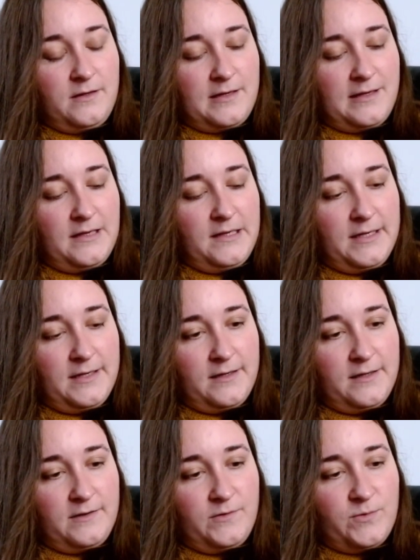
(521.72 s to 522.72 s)

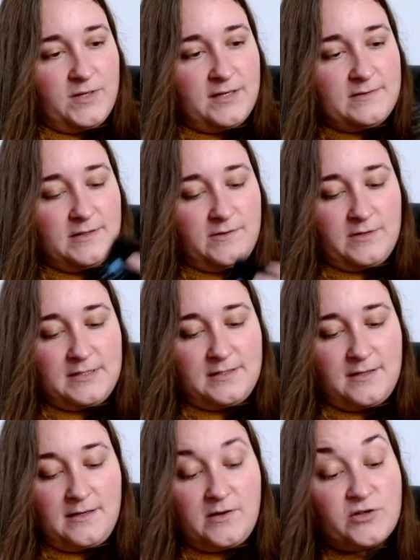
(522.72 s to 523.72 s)
And what else did I want to
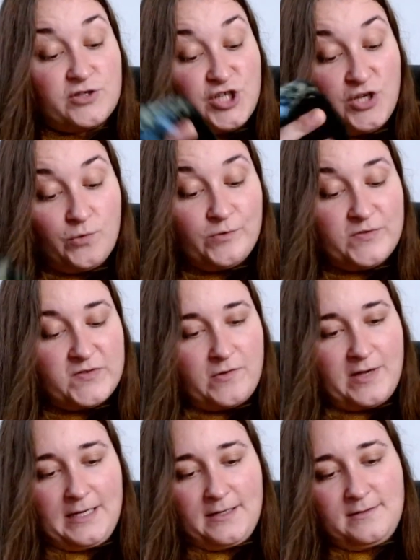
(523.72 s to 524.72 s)
say? Oh, she also
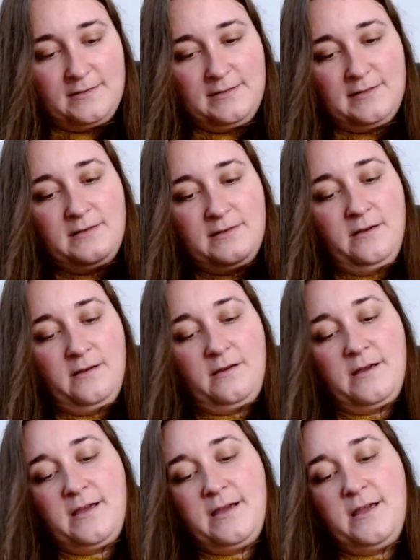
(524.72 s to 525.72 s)
has
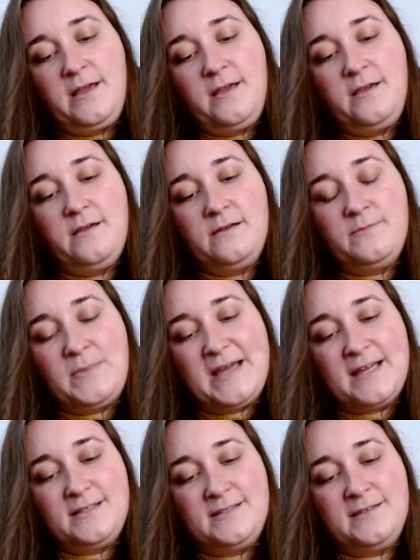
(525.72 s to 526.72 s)
a
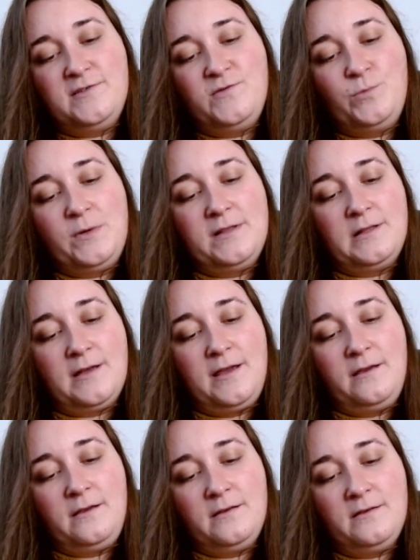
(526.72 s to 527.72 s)
pattern with
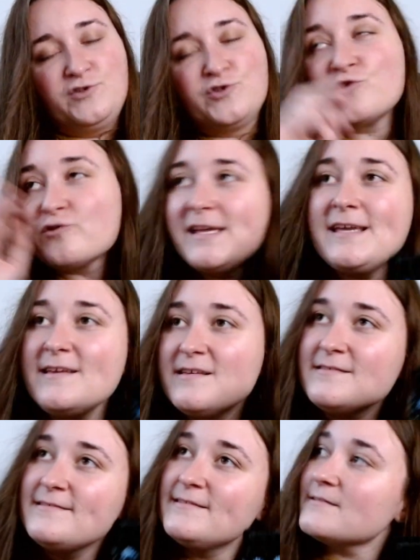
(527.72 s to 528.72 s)
like
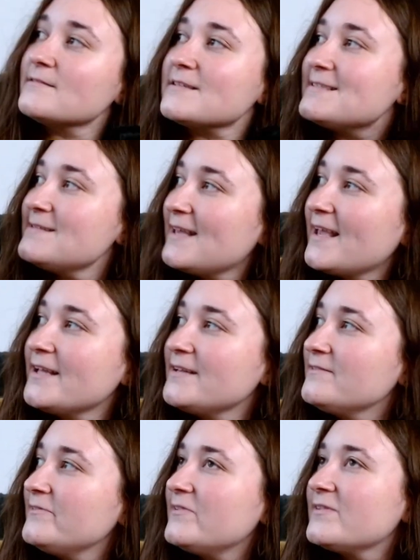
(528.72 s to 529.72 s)
trees and a
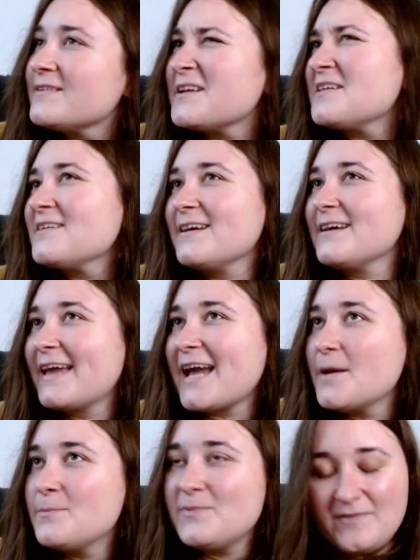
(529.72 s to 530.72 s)
tent and I think a
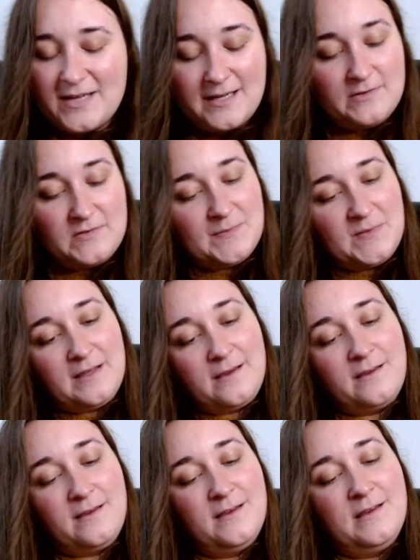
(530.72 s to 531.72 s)
camper van or
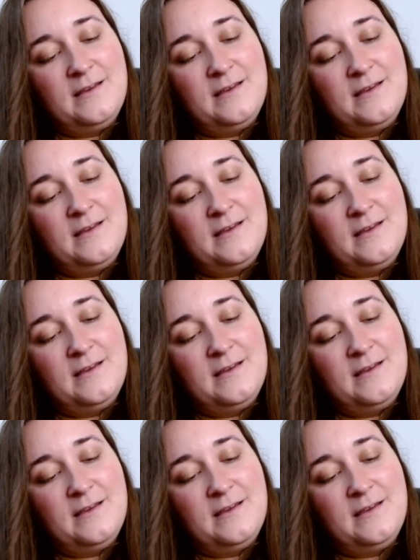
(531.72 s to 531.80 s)
something,